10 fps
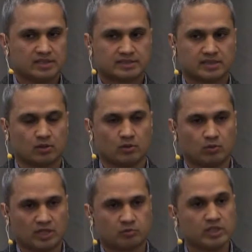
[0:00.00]
So
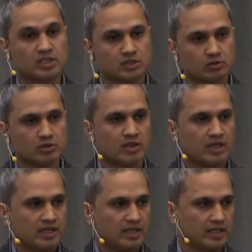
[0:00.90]
what we do,
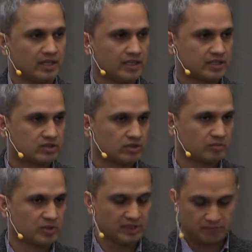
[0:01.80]
it
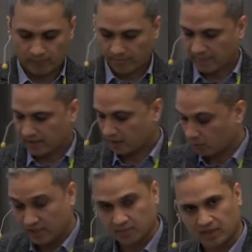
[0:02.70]
should be
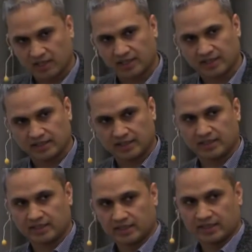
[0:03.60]
available in
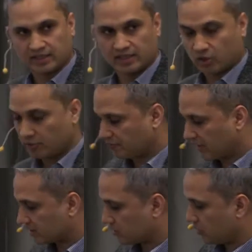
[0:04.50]
the
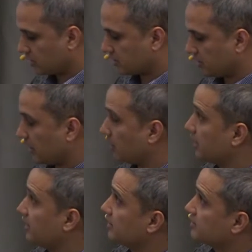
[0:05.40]
offerings which
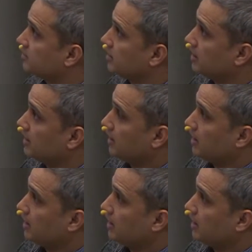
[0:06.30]
our industry,